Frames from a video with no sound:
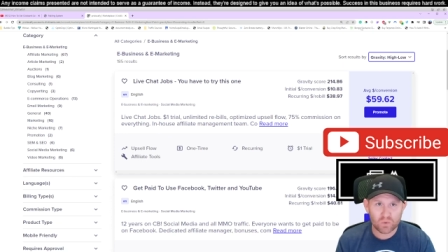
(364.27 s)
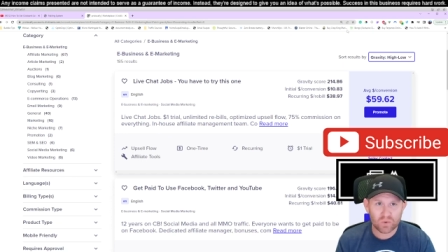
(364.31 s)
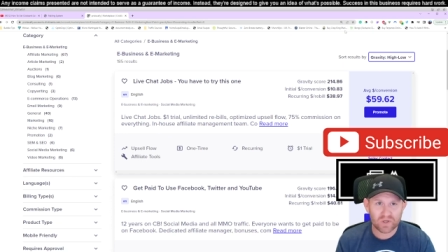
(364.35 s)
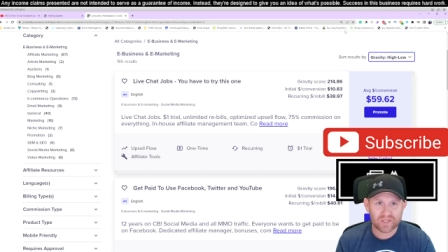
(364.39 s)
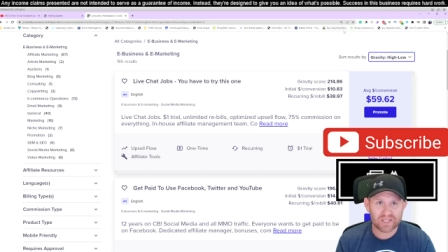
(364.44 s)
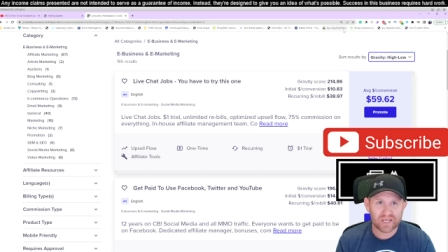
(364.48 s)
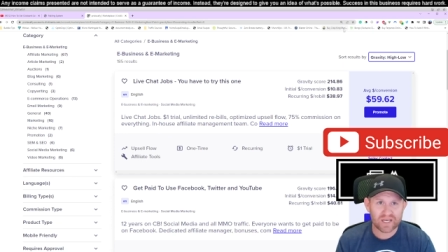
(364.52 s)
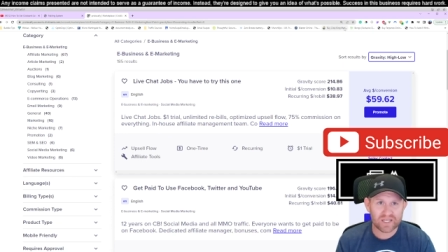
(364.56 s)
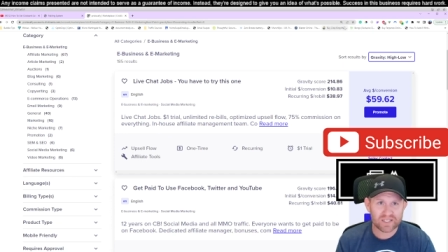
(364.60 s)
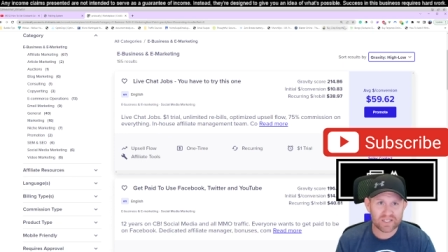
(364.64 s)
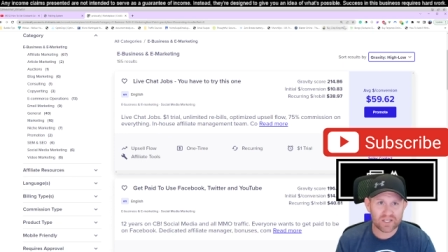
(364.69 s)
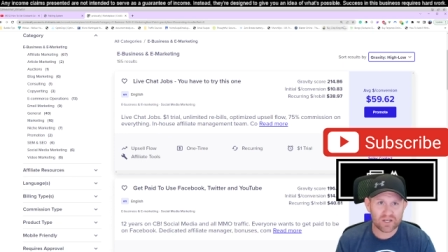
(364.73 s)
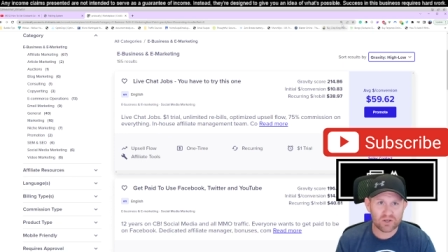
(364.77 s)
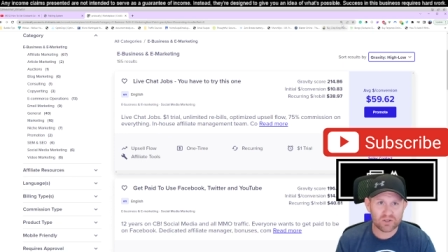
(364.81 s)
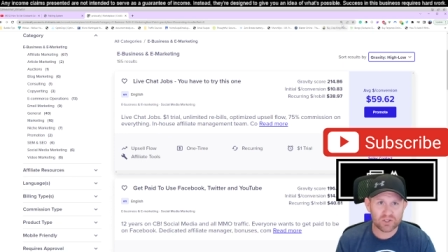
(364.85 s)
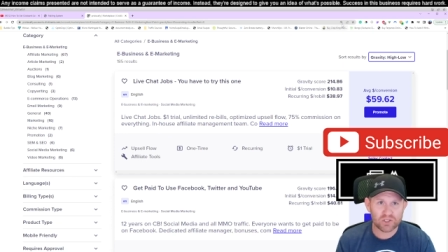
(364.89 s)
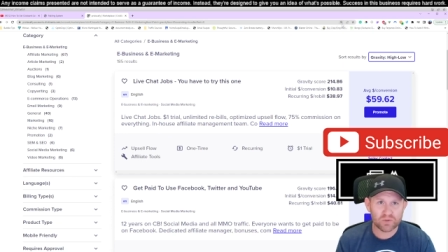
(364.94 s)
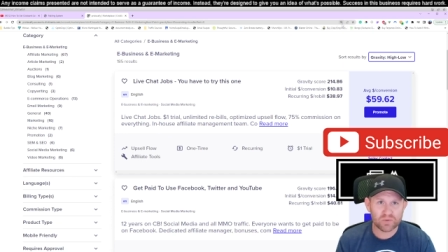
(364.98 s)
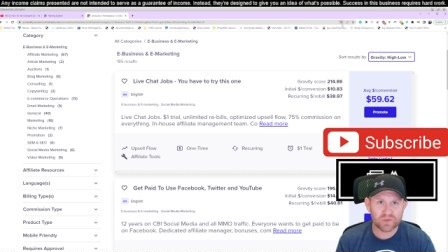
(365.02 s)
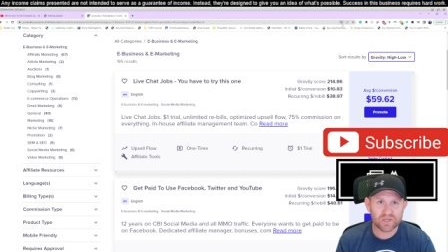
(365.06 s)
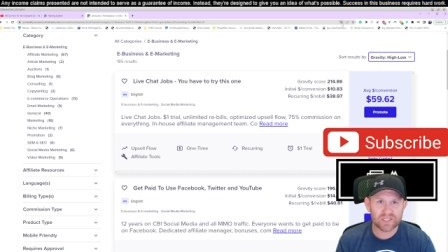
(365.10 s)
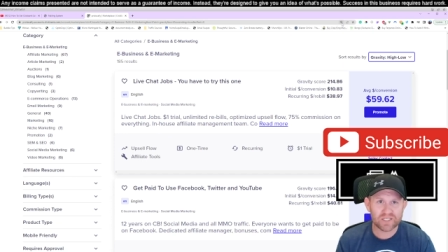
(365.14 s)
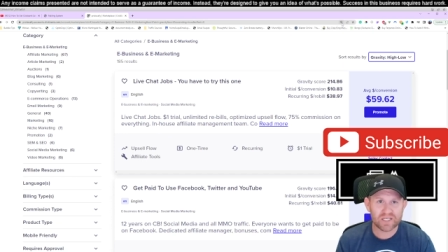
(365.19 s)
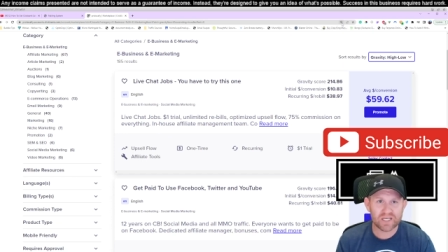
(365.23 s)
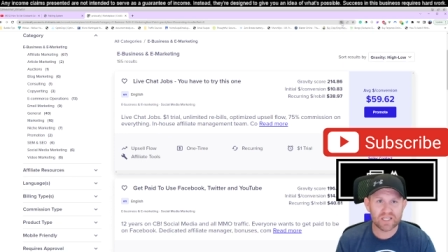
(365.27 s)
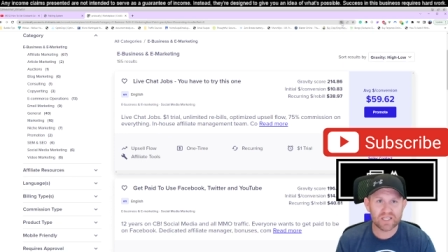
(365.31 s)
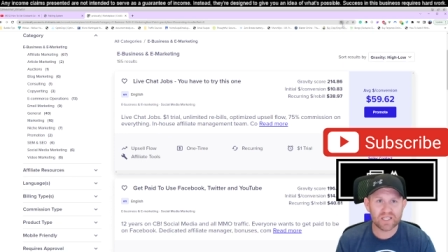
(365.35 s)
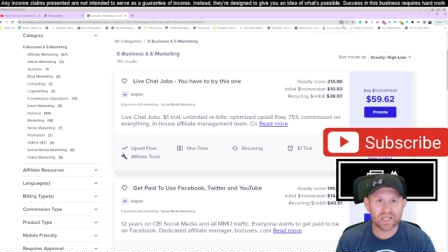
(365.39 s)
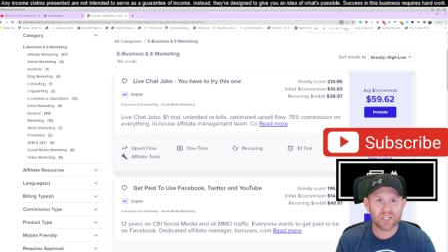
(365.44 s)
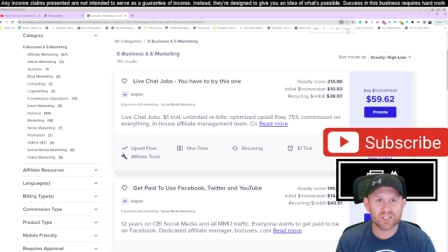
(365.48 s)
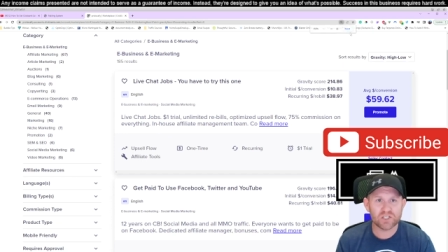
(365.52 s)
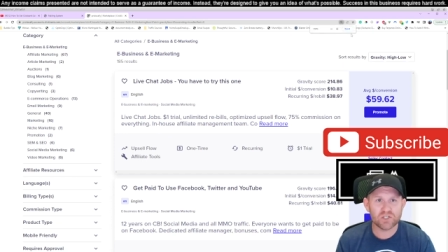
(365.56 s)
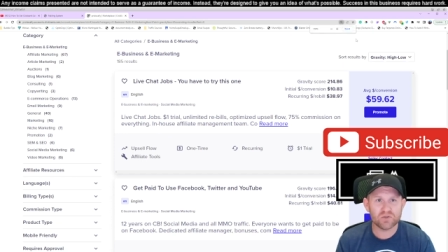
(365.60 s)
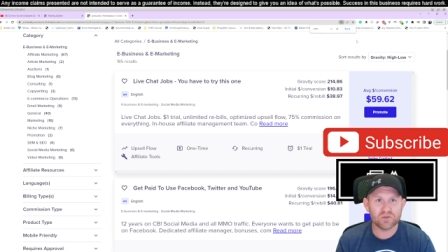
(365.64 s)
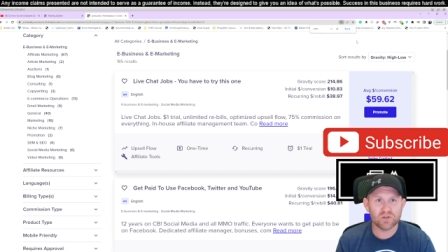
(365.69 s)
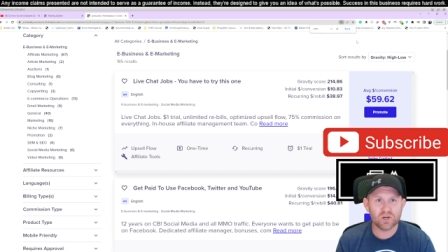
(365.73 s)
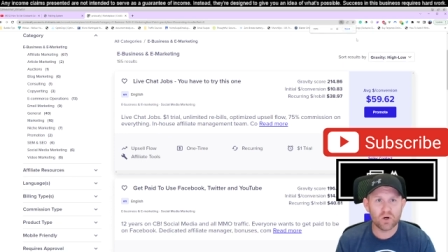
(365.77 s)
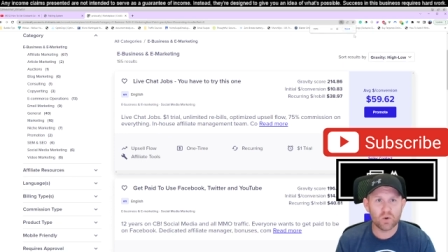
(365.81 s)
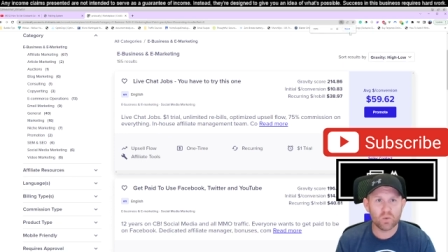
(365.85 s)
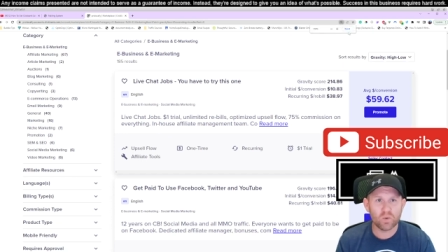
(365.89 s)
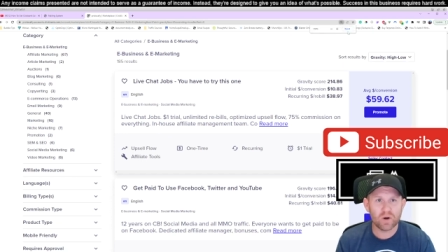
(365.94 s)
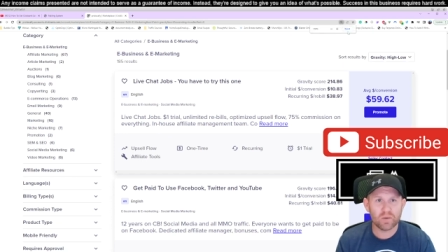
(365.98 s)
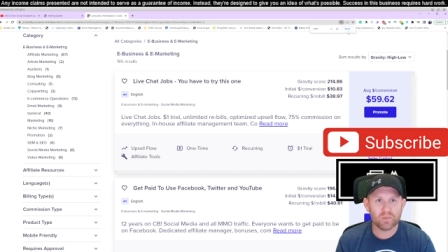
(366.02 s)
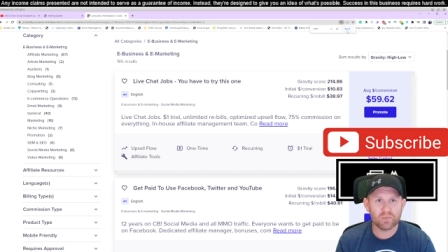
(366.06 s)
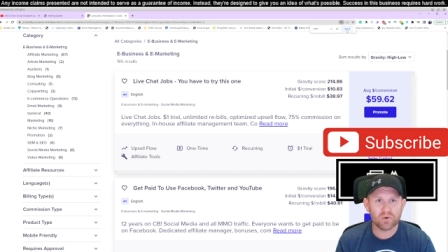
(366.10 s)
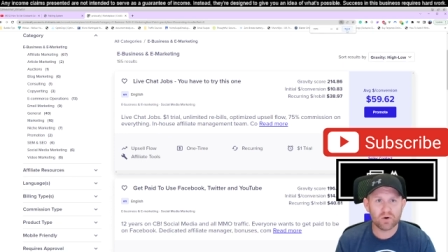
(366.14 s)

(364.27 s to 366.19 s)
what that tells you is it lets you know what